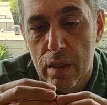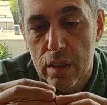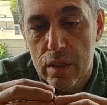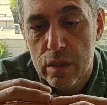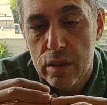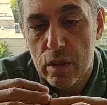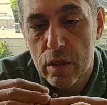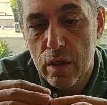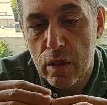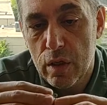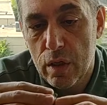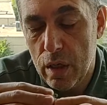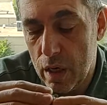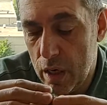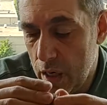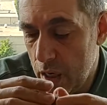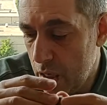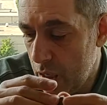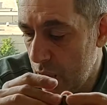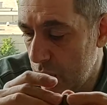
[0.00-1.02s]
So
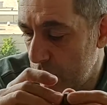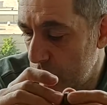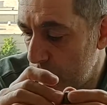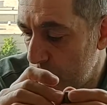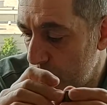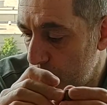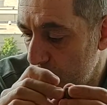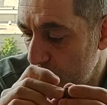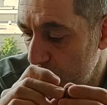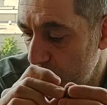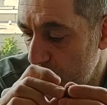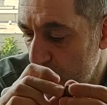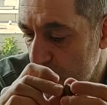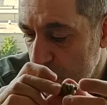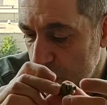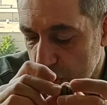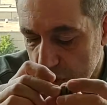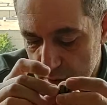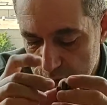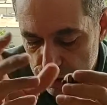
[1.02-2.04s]
pretty
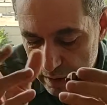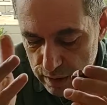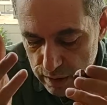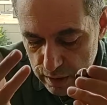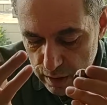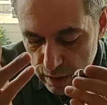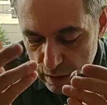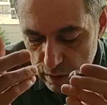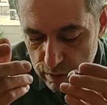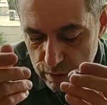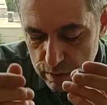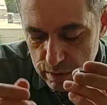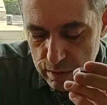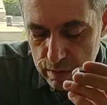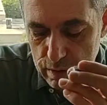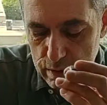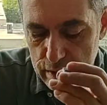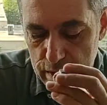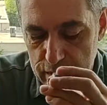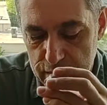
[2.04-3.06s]
much,
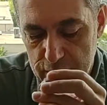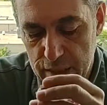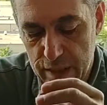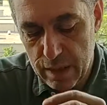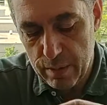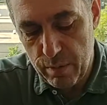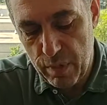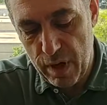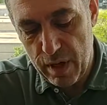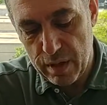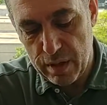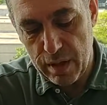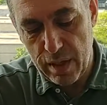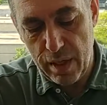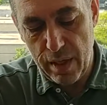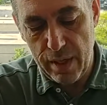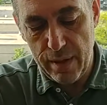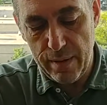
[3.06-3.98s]
that's it about